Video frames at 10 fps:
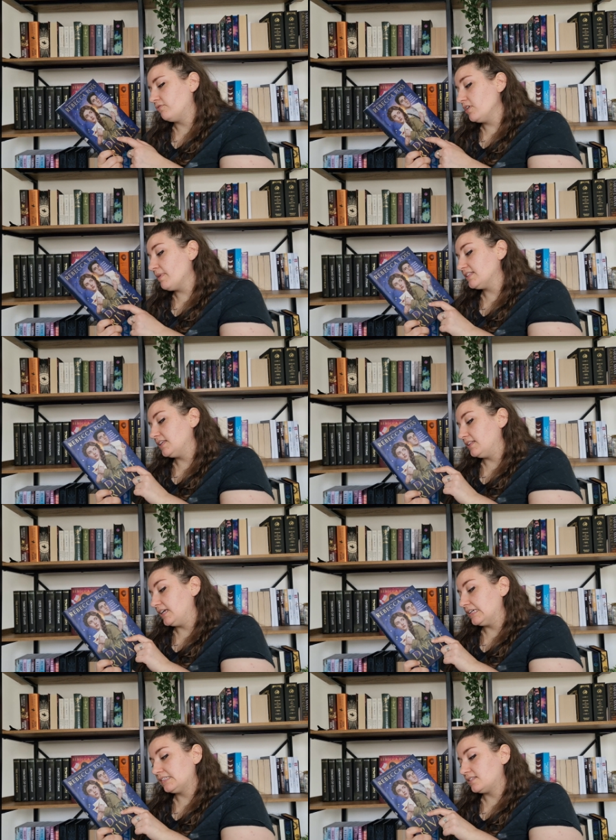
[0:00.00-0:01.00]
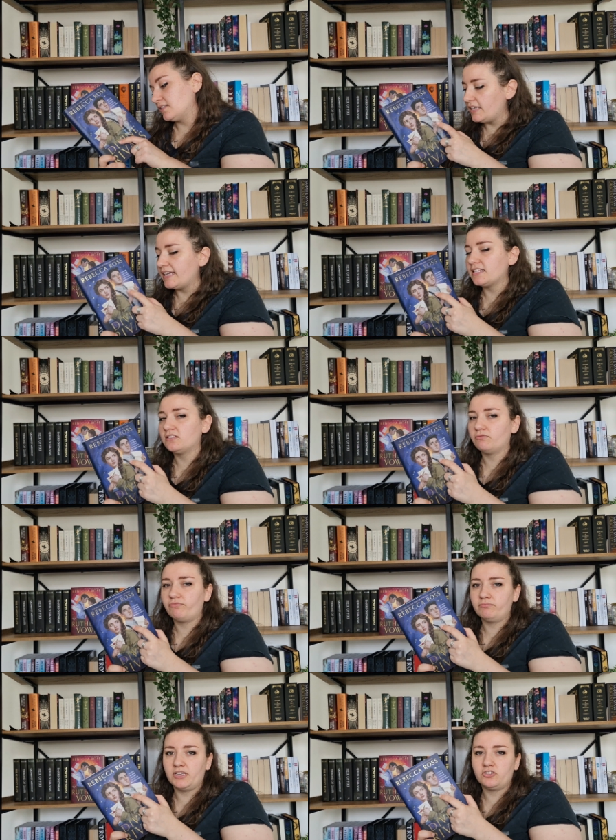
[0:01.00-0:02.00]
romance in this, he gets the,
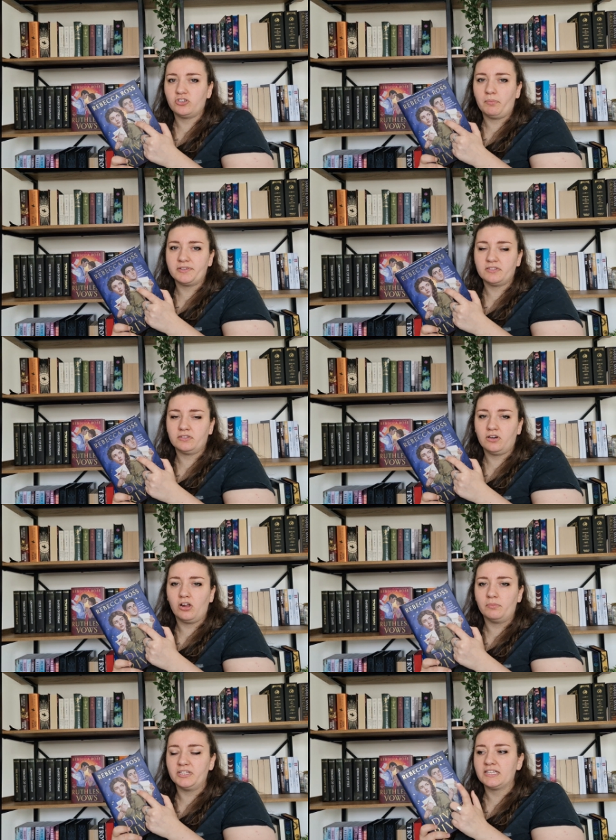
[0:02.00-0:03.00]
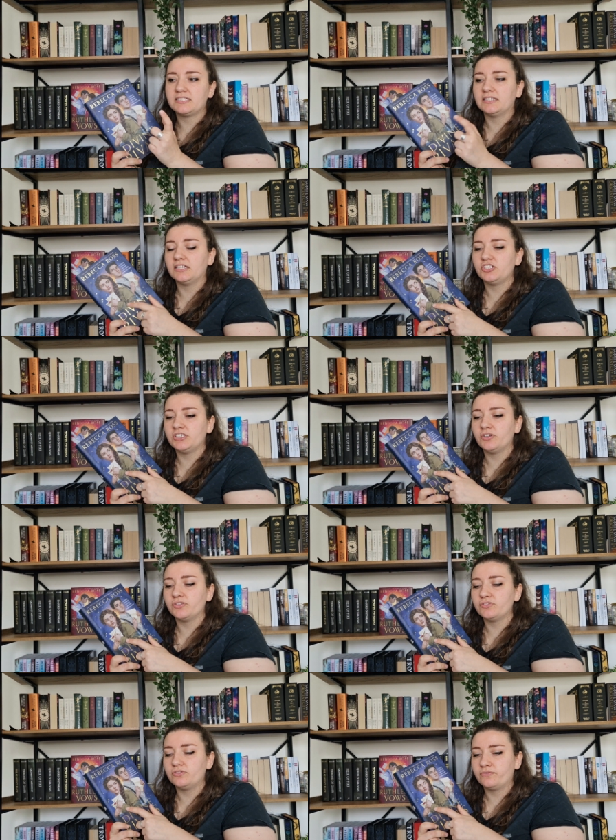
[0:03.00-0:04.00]
the job as the columnist and then she
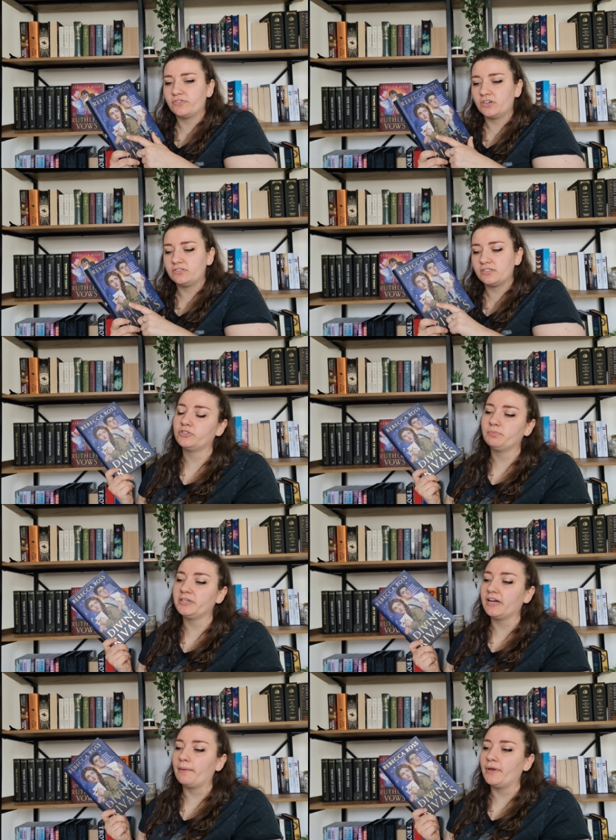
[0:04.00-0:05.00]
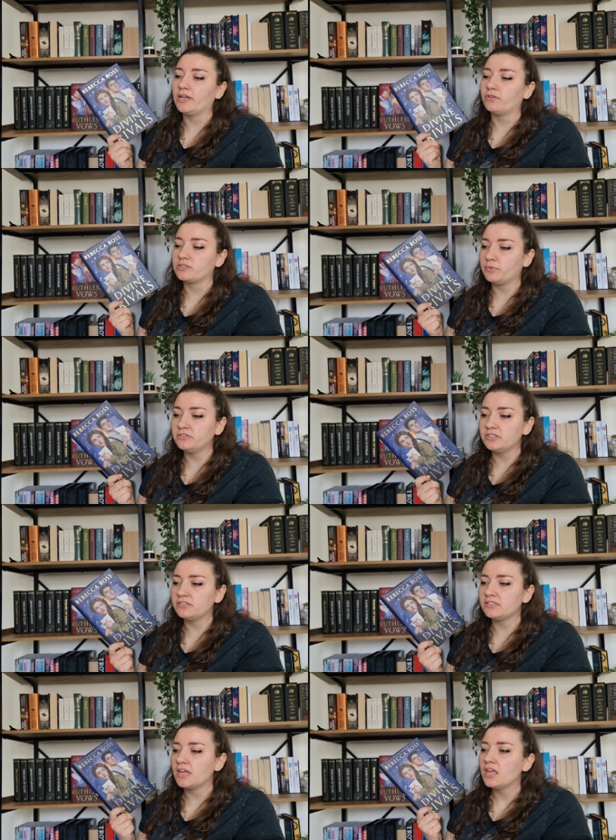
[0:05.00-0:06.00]
goes to the front to become a
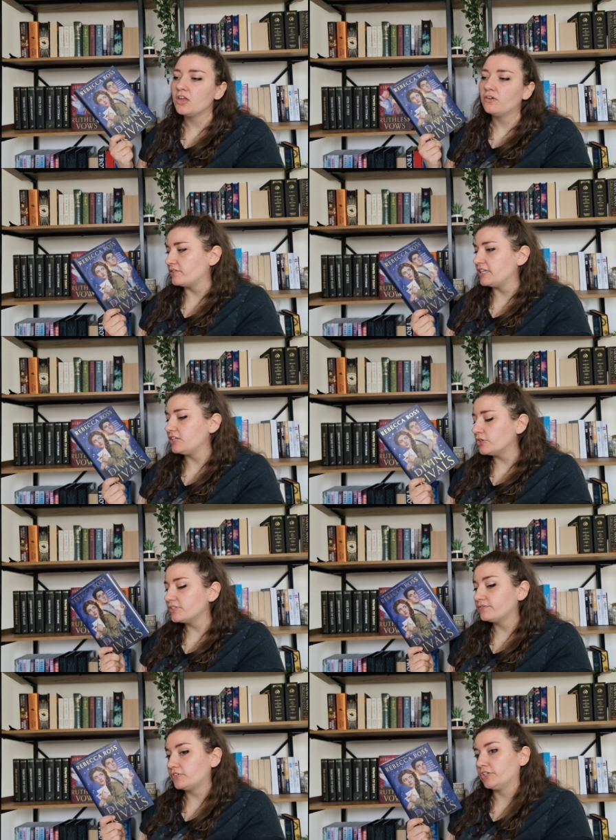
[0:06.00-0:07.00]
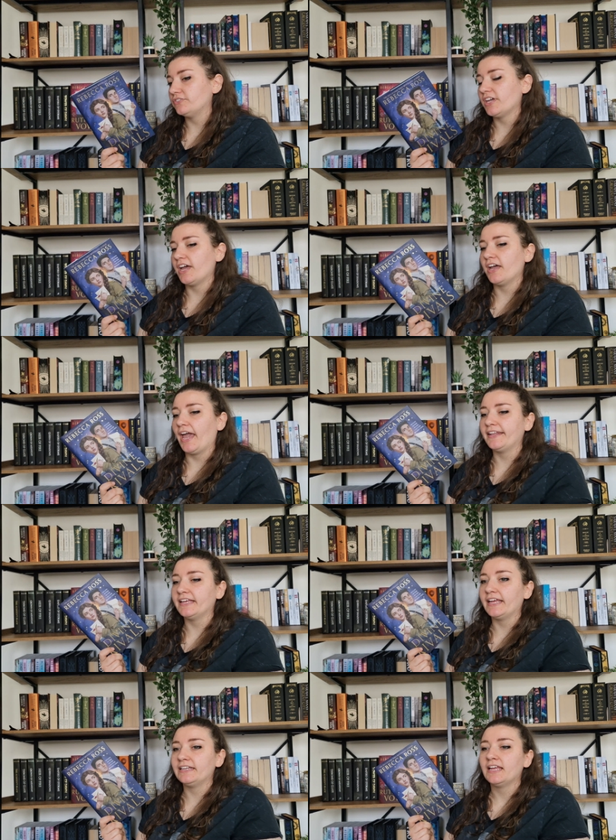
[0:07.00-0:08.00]
correspondent. So he goes and follows her
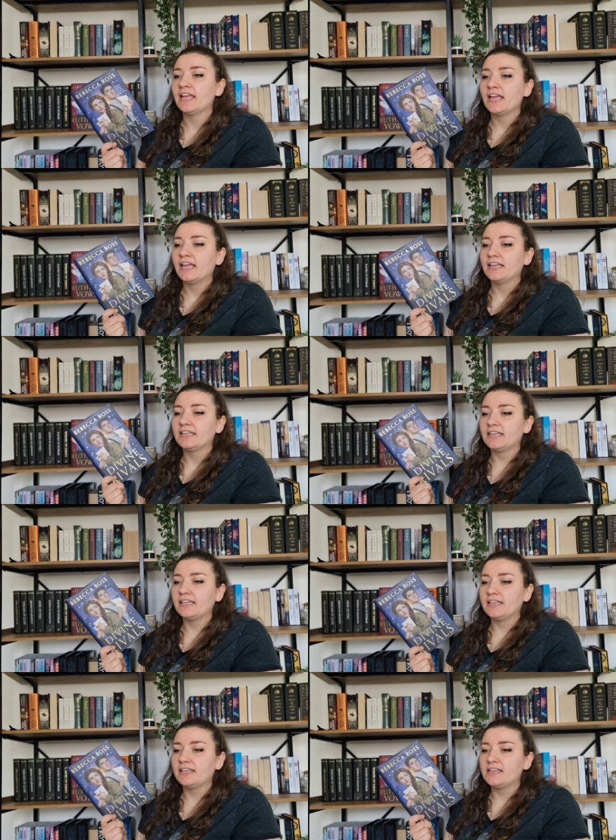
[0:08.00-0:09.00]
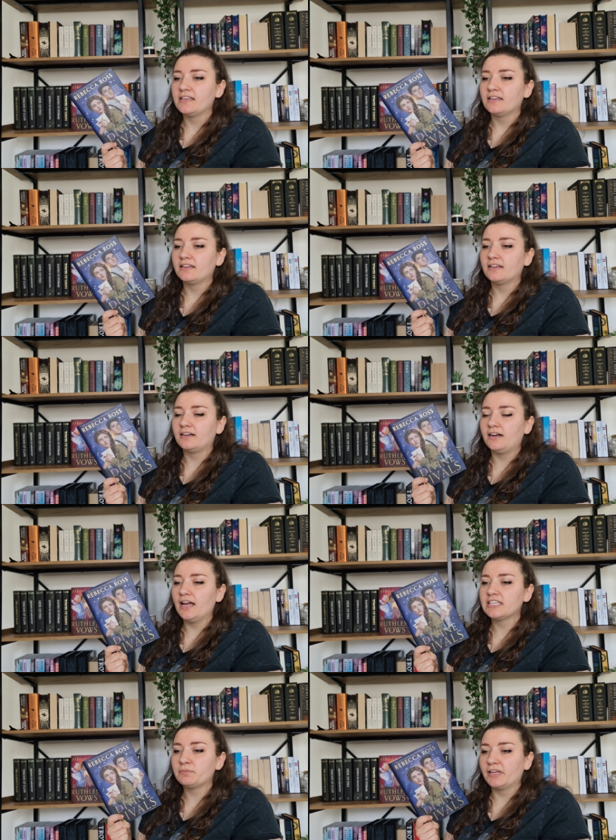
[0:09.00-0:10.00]
and then he
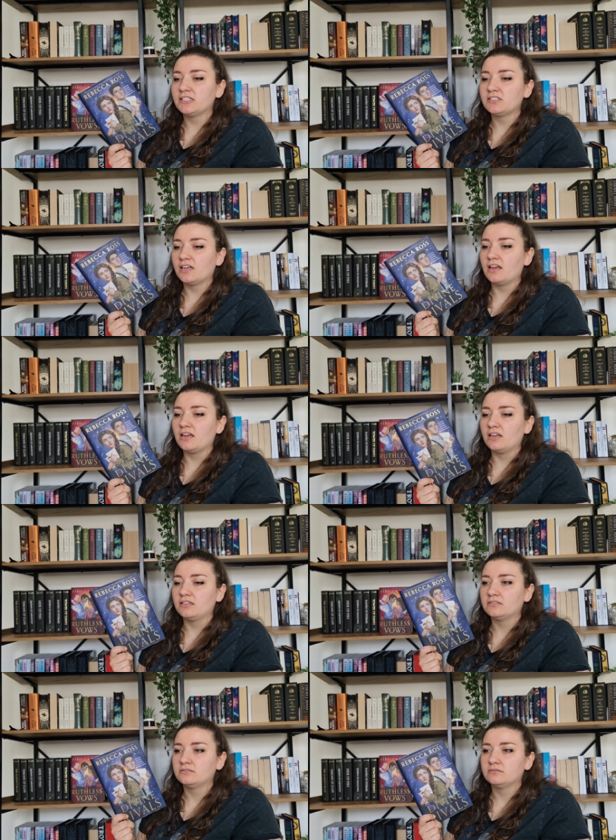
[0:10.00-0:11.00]
explains to her